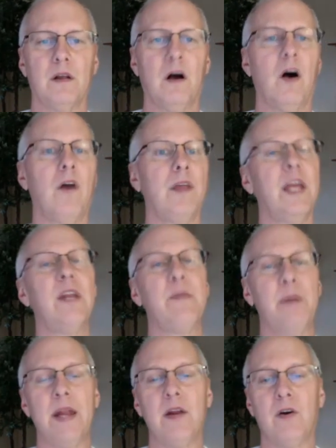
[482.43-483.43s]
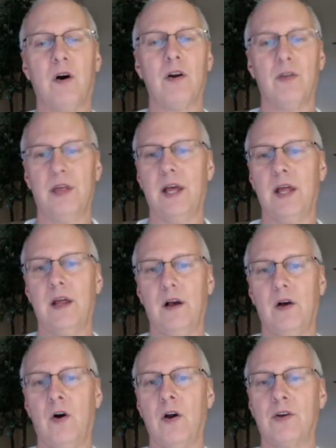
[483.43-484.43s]
Oh, the independent auditor then,
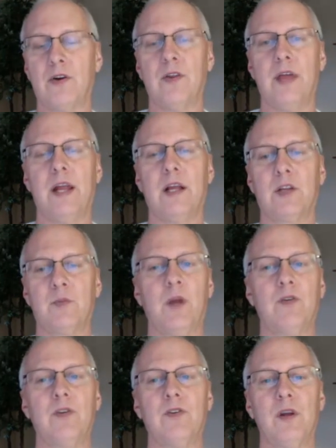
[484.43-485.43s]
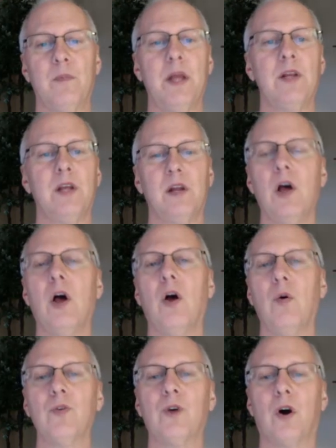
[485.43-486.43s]
auditor then expresses an opinion.
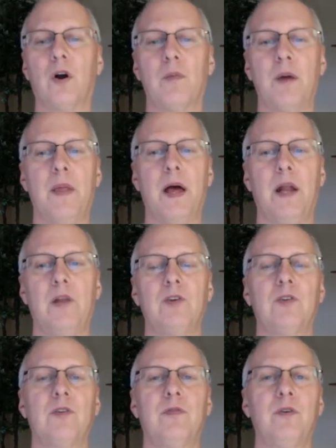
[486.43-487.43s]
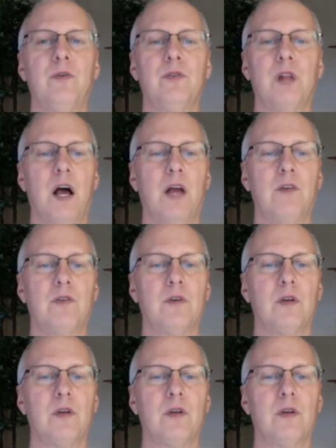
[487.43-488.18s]
We'll talk about that in just a few slides.